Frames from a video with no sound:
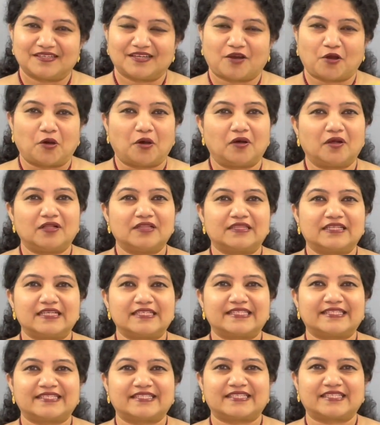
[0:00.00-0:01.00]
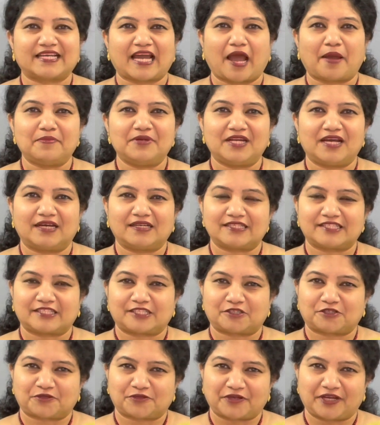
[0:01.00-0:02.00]
All the stamina,
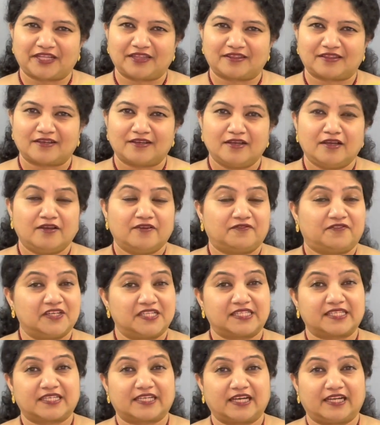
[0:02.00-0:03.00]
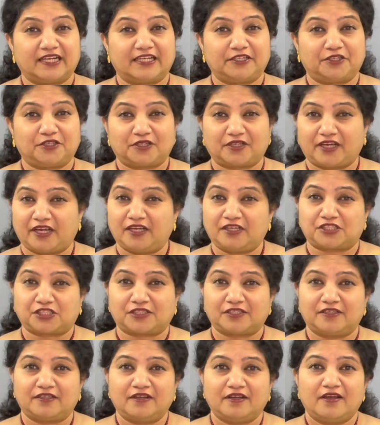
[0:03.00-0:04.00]
strength, physical
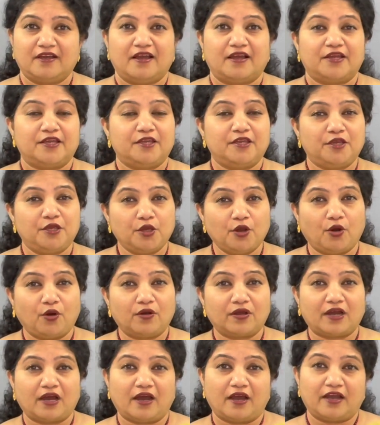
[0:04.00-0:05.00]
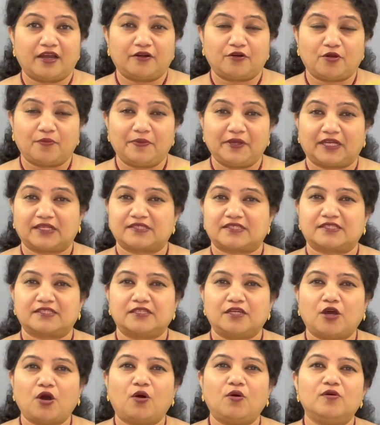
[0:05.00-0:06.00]
education, yoga, aerobics
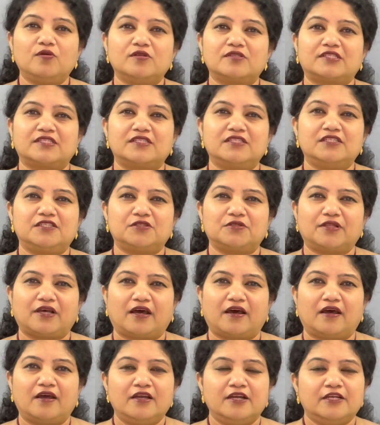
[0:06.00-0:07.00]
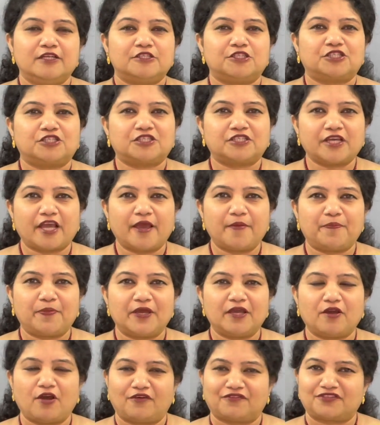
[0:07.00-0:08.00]
goes into the
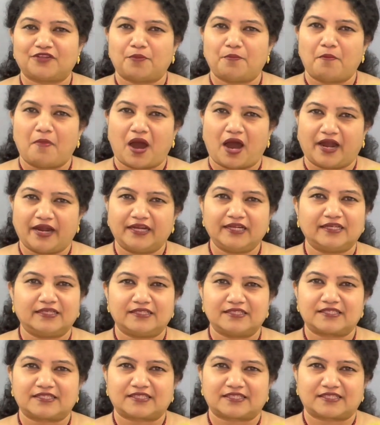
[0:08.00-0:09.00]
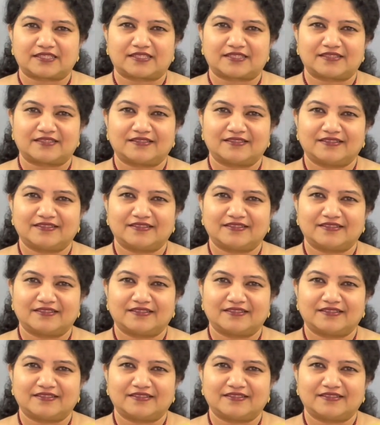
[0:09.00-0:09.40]
shaping of the minds.